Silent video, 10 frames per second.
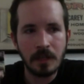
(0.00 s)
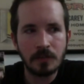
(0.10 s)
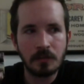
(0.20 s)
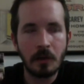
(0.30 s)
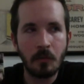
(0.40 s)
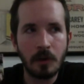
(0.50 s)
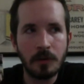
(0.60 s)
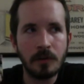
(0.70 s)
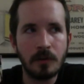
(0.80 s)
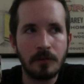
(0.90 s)
So I
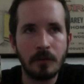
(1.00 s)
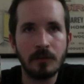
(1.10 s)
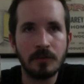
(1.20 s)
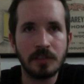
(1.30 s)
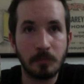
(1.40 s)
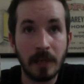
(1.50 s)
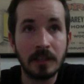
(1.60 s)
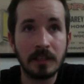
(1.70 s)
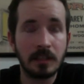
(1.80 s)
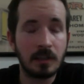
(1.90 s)
wonder if there was a spike
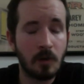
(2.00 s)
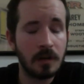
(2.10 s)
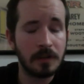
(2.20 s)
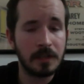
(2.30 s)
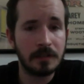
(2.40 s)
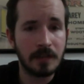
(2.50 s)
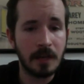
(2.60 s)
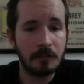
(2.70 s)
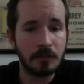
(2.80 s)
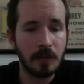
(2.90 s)
in quality at the
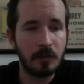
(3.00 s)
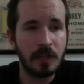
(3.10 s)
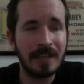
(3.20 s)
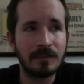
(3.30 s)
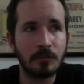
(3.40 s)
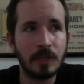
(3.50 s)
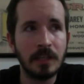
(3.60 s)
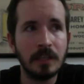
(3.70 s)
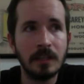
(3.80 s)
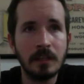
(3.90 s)
time. So I would like to read
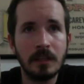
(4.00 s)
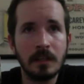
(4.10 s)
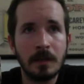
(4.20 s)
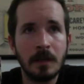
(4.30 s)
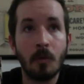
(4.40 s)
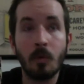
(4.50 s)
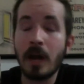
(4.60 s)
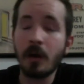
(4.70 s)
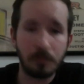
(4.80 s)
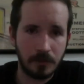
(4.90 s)

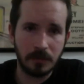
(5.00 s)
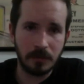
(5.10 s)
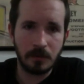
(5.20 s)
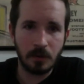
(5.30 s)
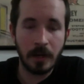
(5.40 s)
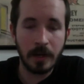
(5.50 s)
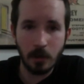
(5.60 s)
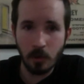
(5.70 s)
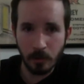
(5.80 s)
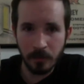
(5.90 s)
around Crying
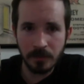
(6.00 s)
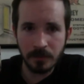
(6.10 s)
Corpse.